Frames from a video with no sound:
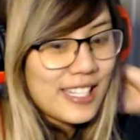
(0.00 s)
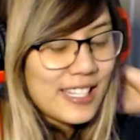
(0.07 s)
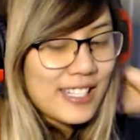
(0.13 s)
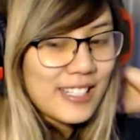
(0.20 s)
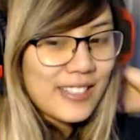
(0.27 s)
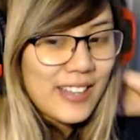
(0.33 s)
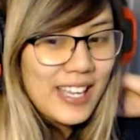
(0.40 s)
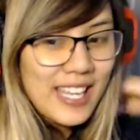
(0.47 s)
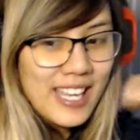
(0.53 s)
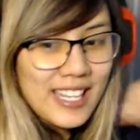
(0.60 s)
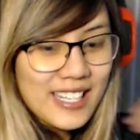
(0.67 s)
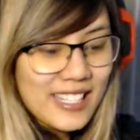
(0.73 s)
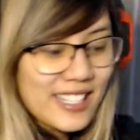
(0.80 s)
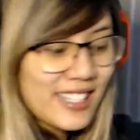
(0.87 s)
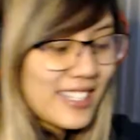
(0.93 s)
I
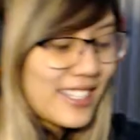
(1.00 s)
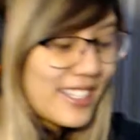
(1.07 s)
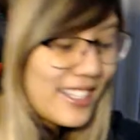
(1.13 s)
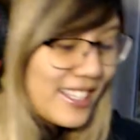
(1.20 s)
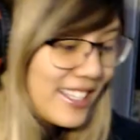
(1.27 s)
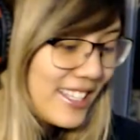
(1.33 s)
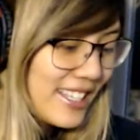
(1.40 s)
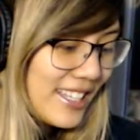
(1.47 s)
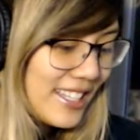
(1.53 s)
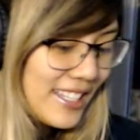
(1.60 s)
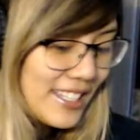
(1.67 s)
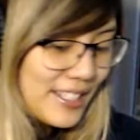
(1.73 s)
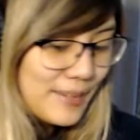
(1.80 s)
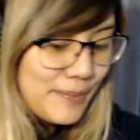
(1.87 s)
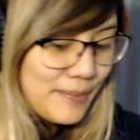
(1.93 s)
gotta
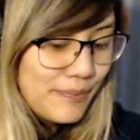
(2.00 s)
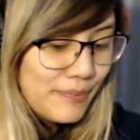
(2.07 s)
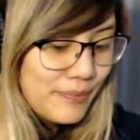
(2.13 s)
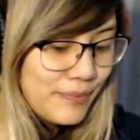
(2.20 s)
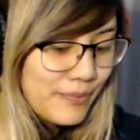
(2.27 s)
um,